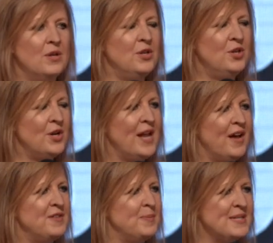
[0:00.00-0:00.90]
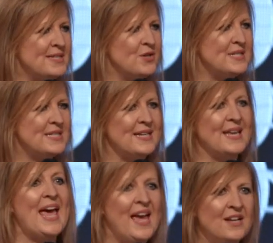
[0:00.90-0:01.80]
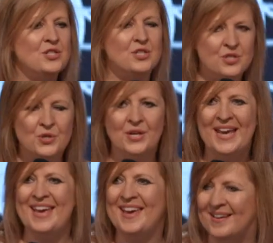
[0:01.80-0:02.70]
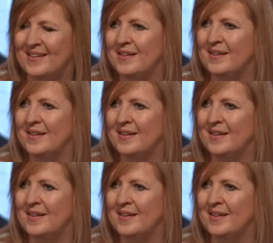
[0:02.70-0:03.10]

you don't have to be so sick and do your hair.